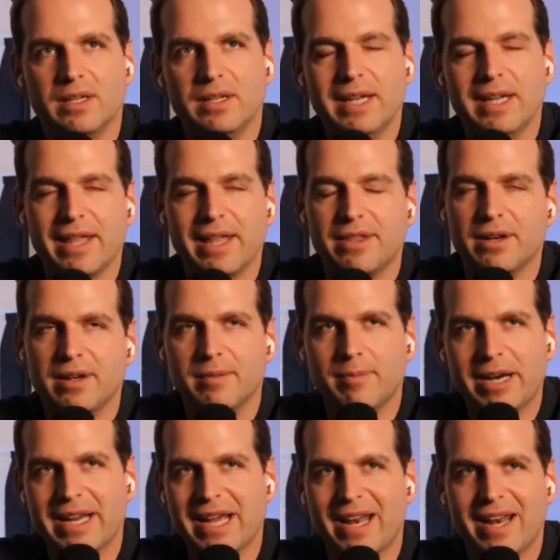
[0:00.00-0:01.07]
yeah,
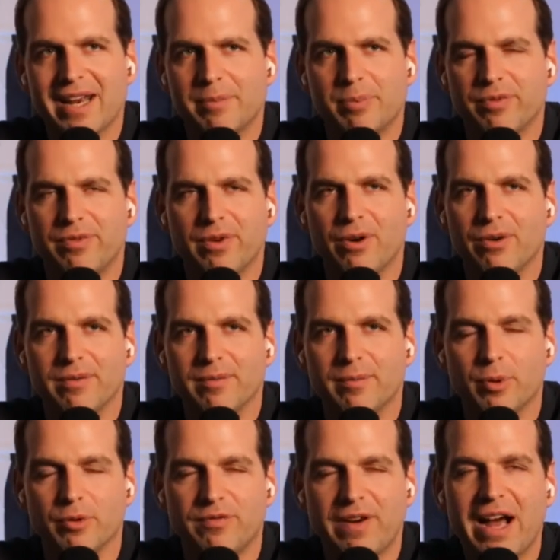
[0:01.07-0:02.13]
my dad had a
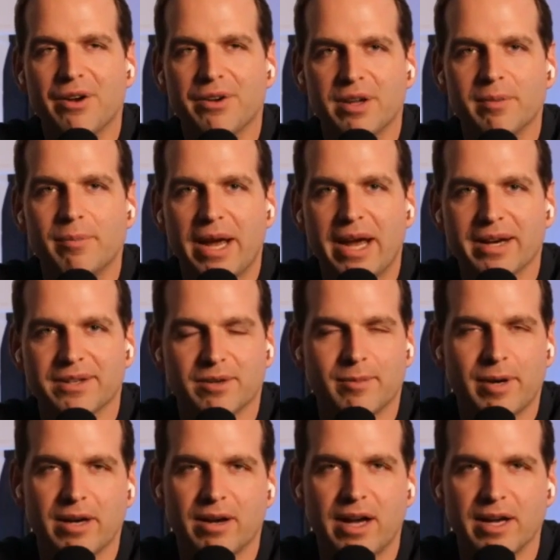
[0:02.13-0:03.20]
profound impact on
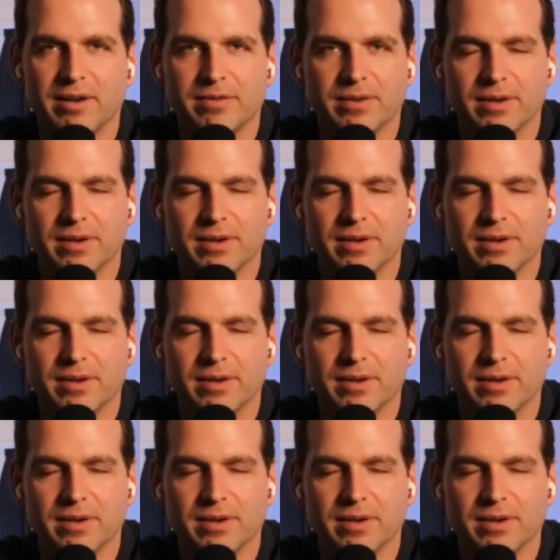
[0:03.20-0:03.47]
my life.